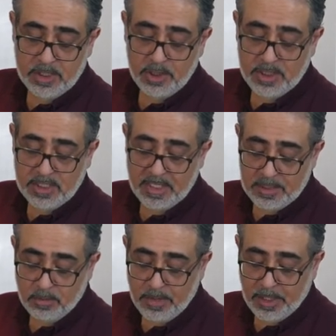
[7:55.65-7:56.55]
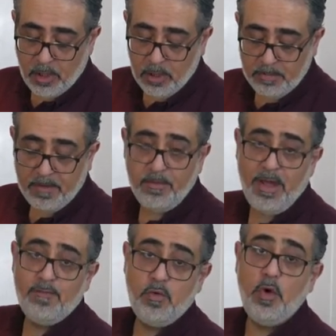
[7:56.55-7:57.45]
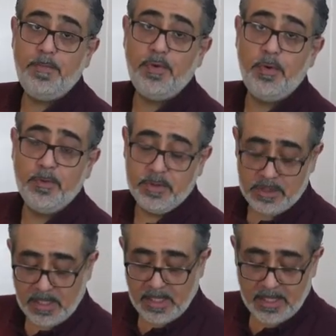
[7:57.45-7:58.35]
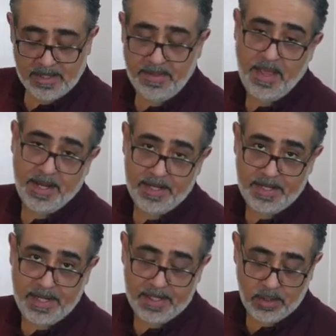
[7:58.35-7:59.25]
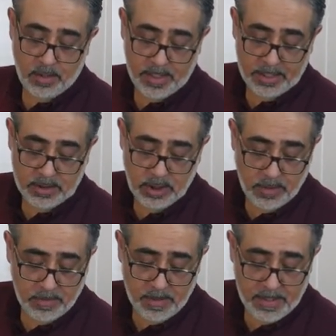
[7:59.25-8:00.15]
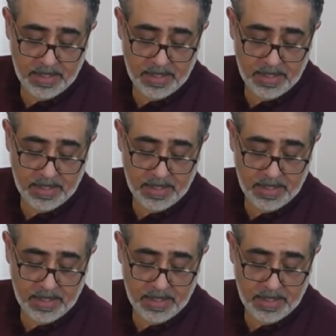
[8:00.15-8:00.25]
As you can see, these are already cooked, but if you have raw prawns, then they're going to need cooking too.